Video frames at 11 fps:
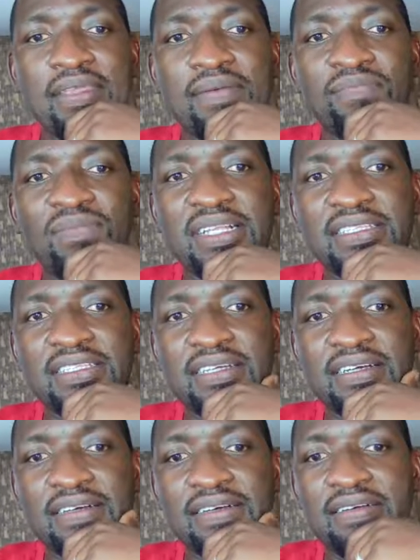But
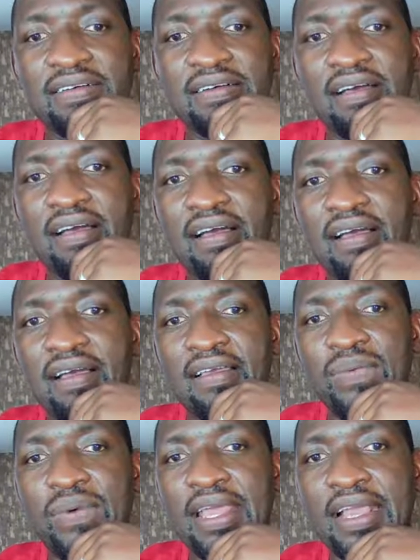when I